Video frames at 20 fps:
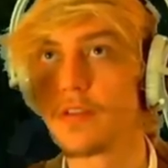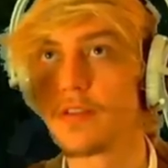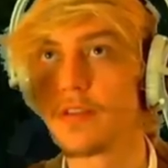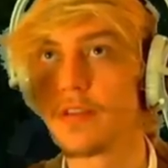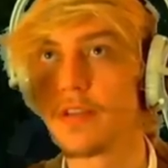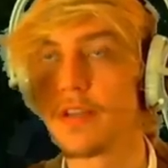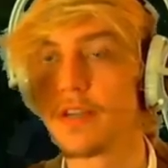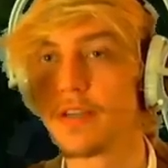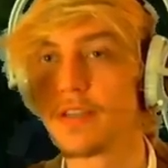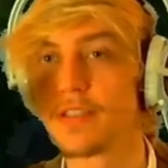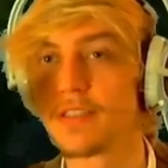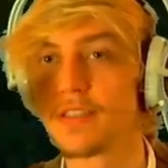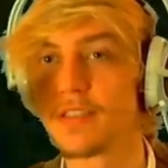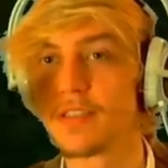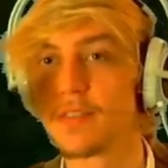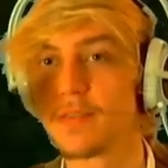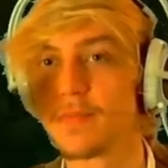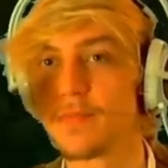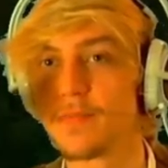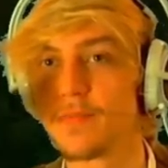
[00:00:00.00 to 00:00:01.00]
Yes.
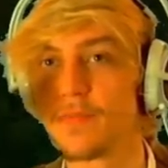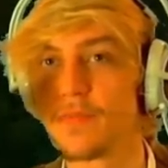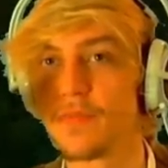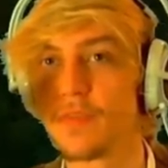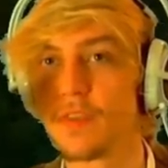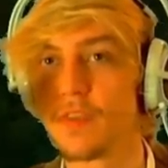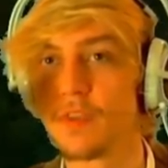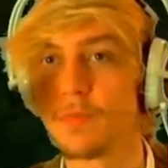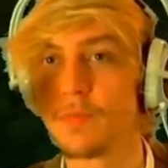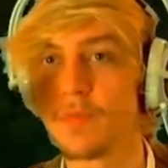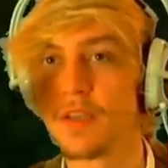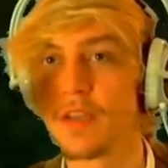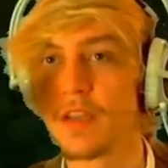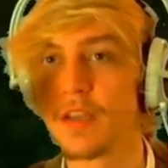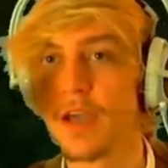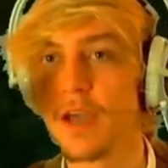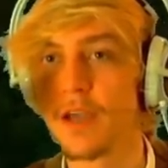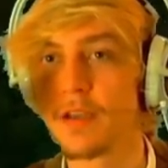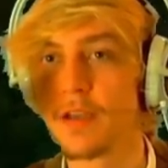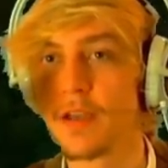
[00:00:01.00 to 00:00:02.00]
You mean the
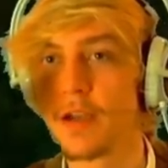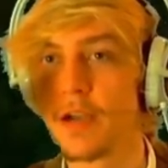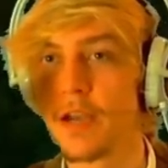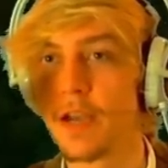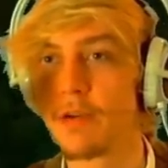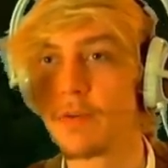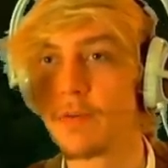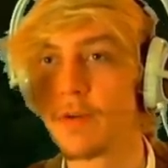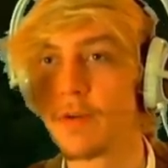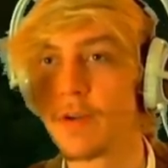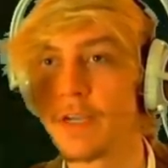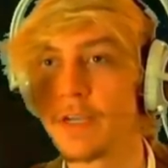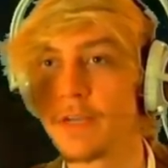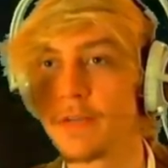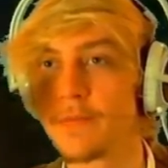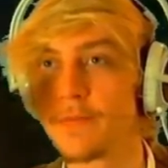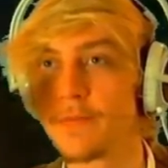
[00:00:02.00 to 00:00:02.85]
guy, Garen, right?